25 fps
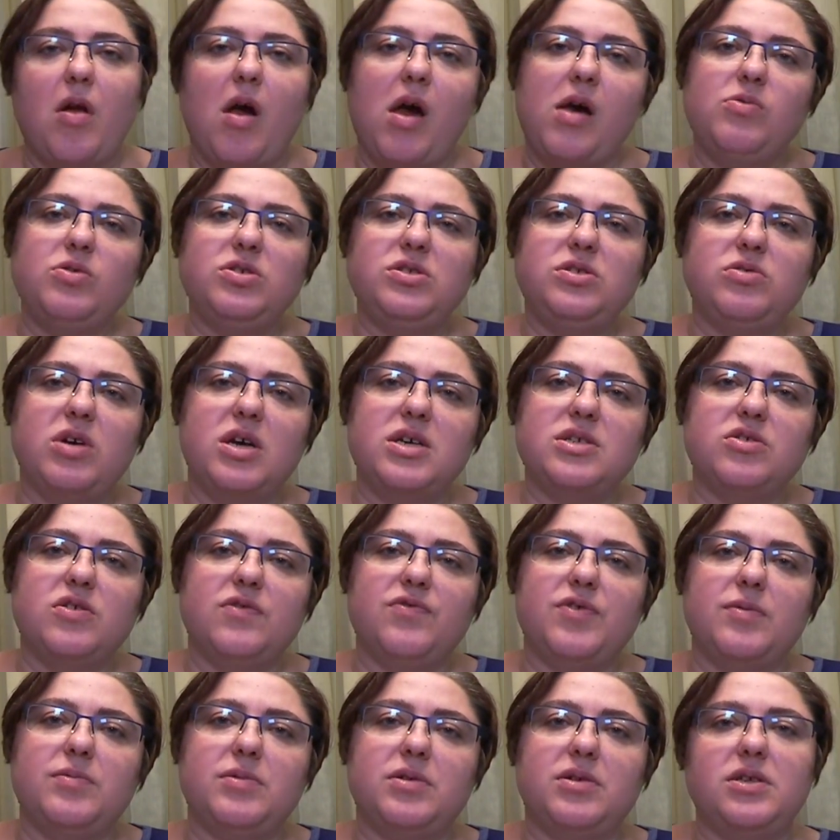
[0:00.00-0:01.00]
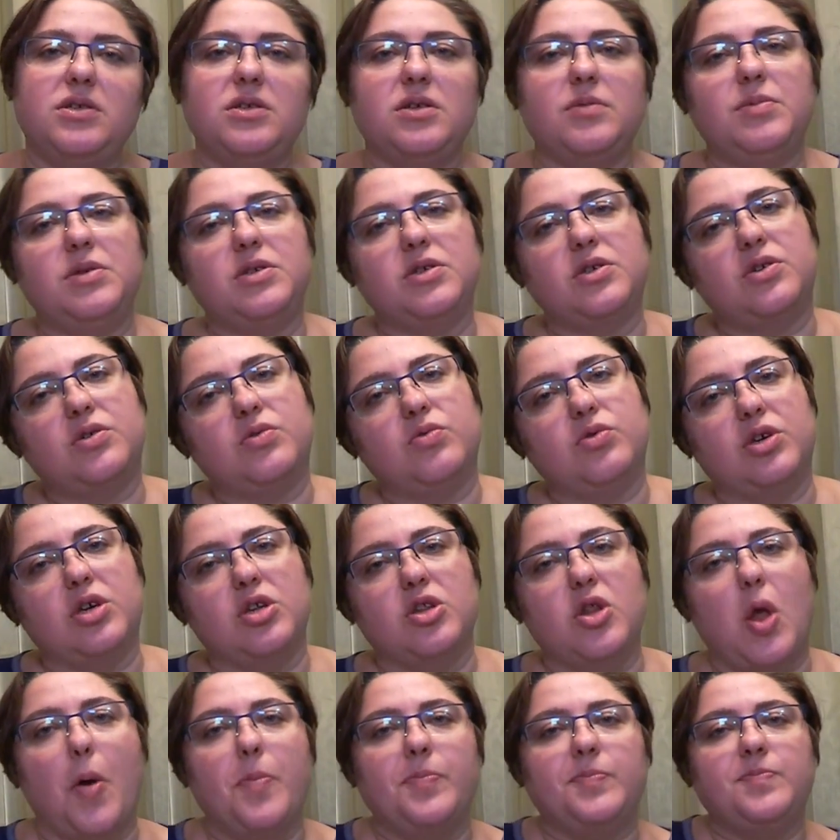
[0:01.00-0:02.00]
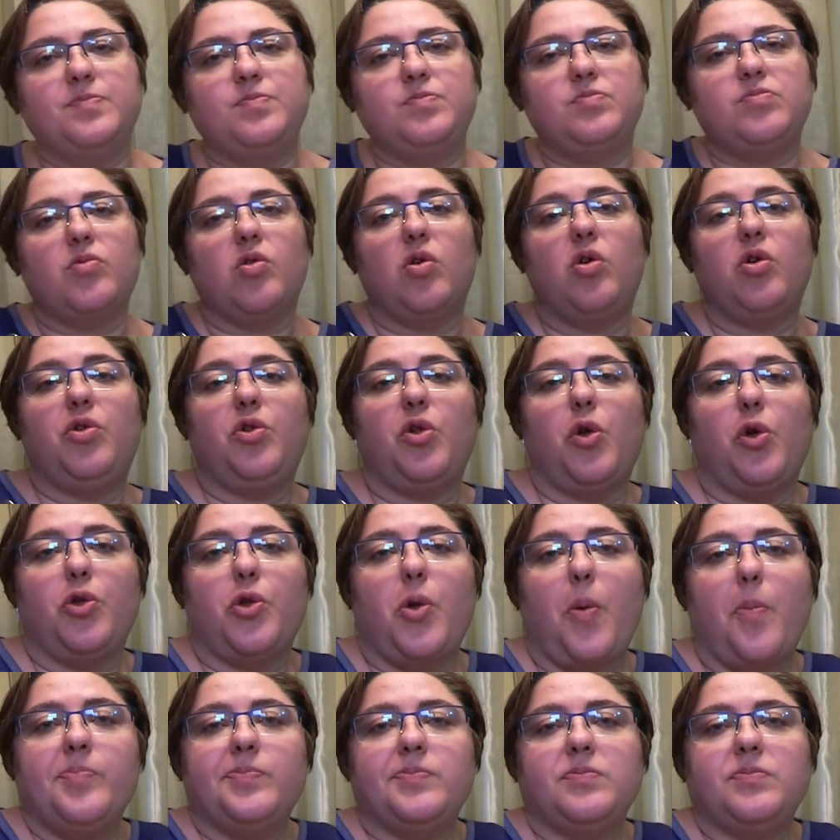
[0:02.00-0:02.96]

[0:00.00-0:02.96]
I want to ask if I'm a little bit crooked or not.